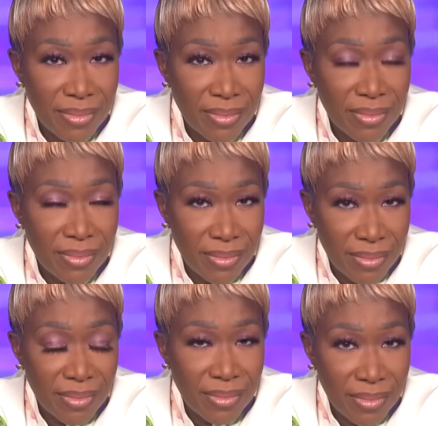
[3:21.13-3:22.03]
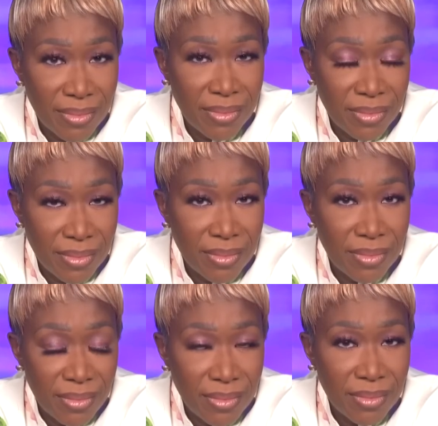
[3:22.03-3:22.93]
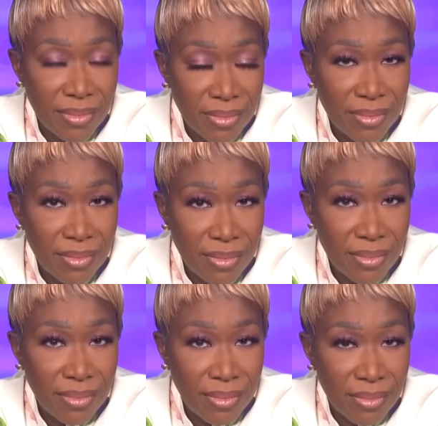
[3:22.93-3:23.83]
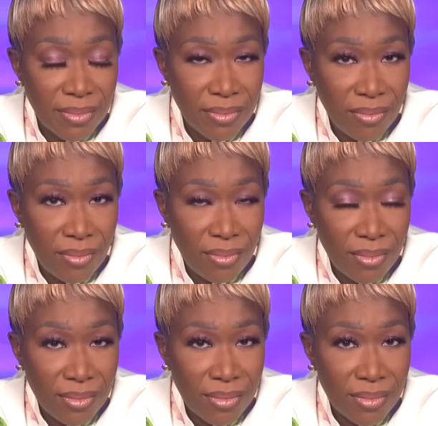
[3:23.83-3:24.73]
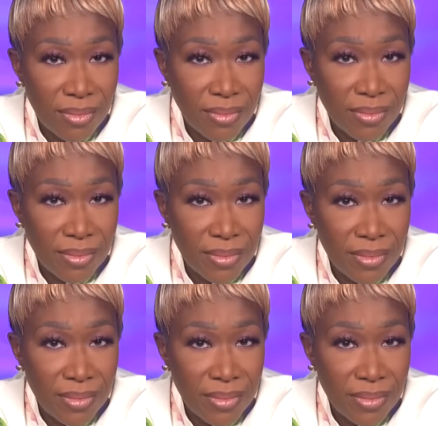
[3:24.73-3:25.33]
The person shown says nothing.